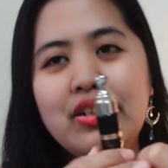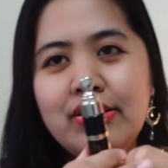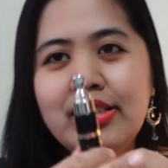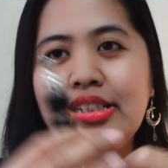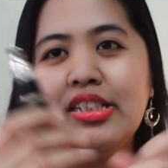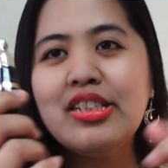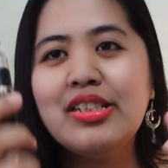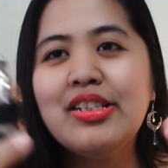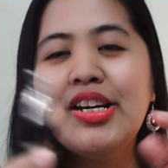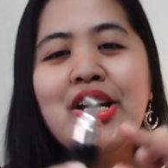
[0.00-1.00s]
You
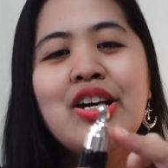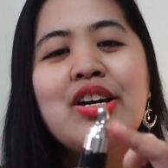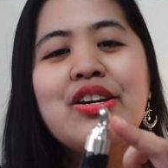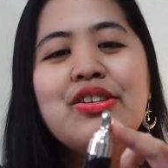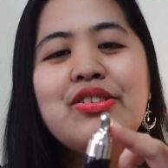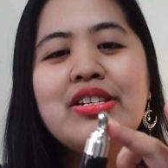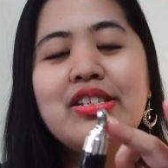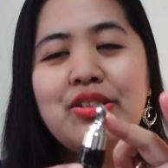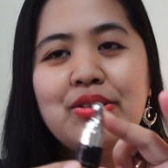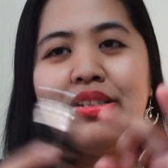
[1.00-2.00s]
just
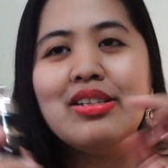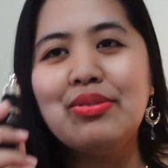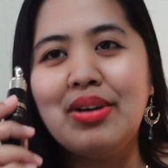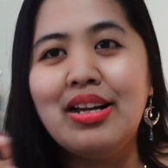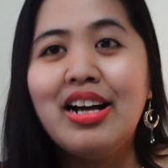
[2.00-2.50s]
use this one.